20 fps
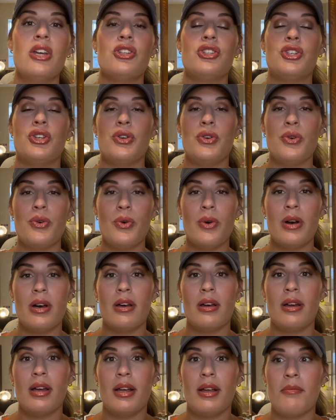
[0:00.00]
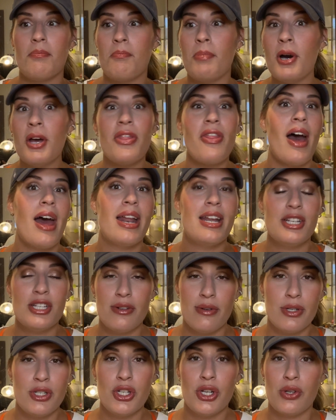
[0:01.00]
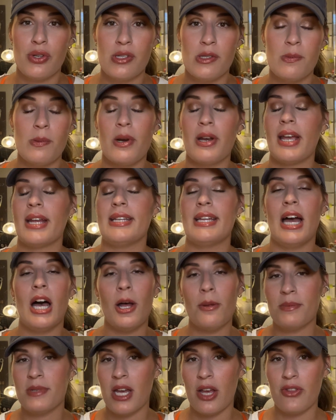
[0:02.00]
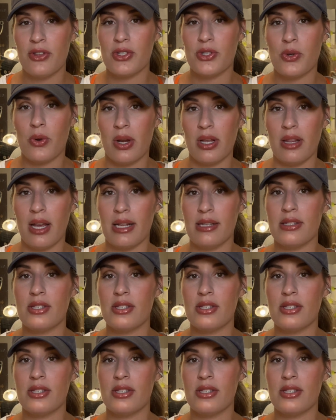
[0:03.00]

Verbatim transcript: to put that into a children's book and to help tell the storyline.